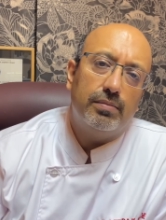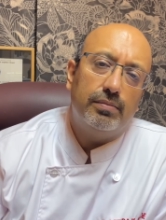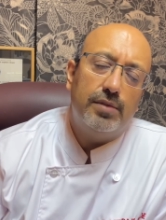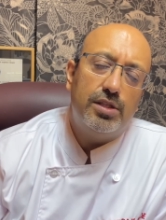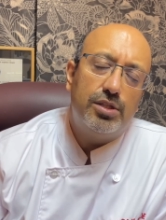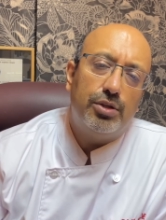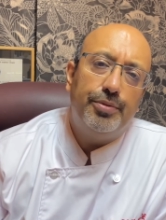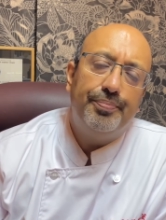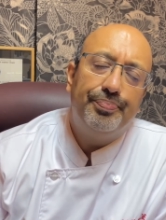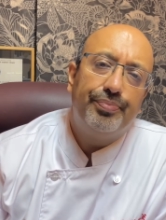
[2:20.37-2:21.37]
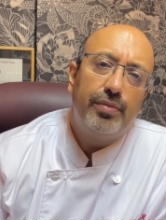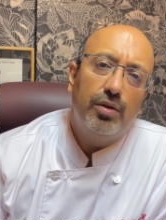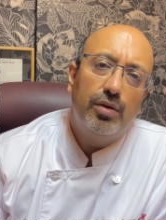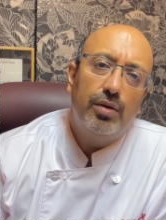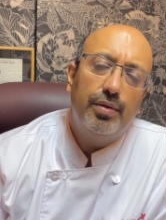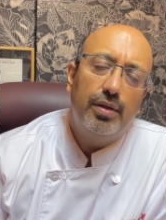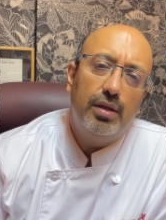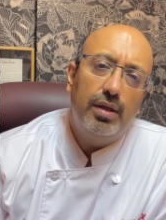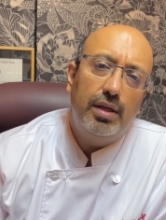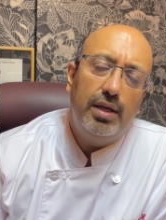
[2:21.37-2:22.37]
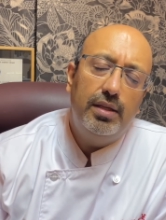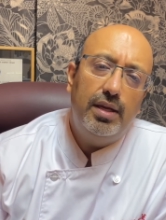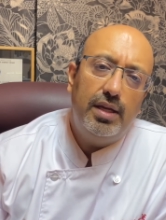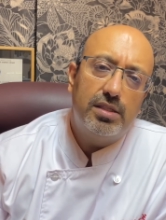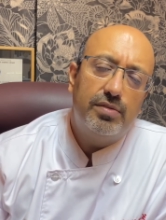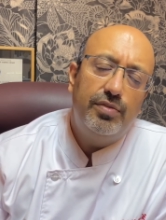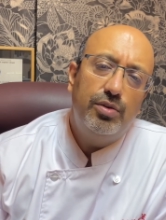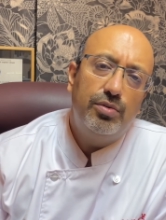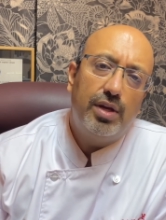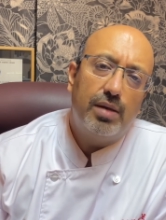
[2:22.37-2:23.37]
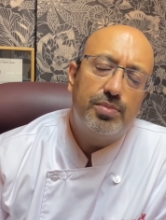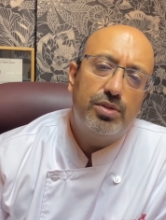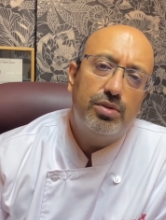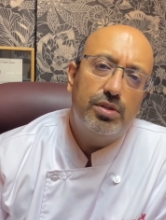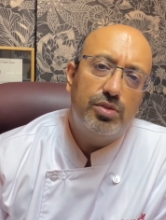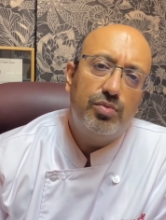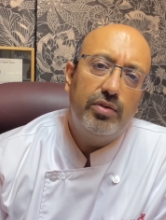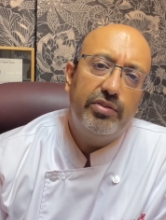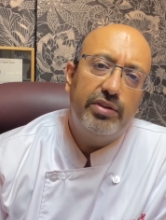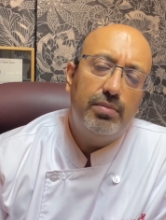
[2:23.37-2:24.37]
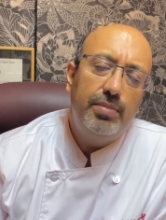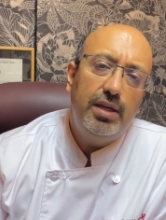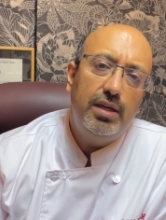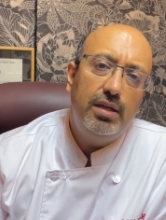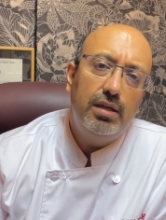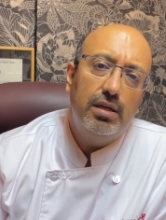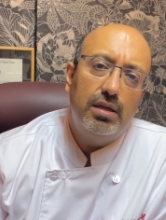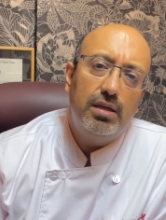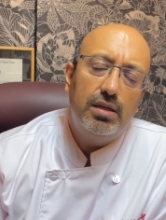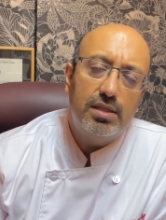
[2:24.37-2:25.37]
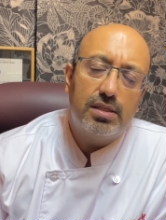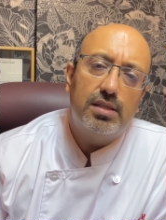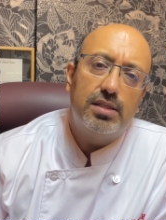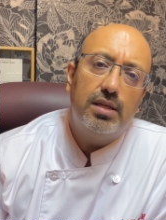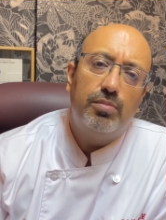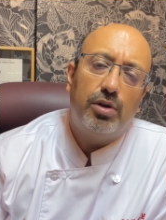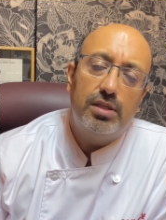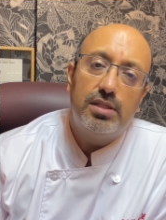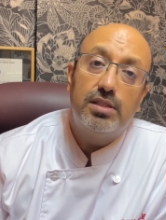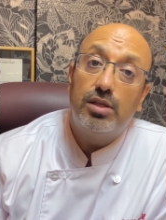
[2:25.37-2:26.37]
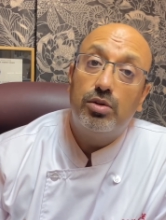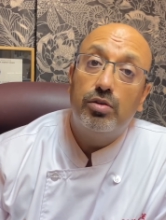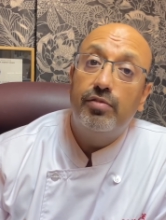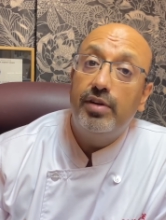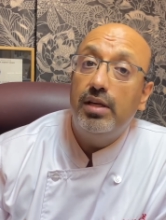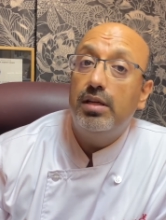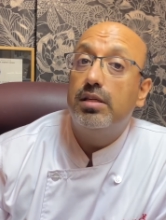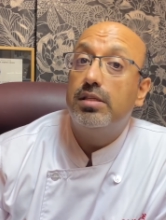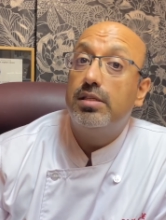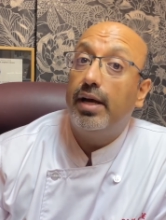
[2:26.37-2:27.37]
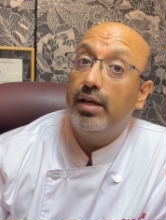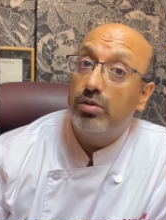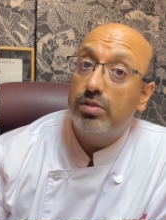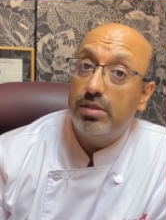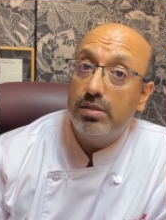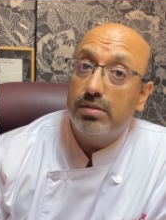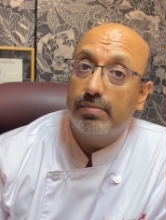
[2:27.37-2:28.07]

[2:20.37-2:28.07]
So in the next few capsules we will be discussing polycystic ovary, its diagnosis,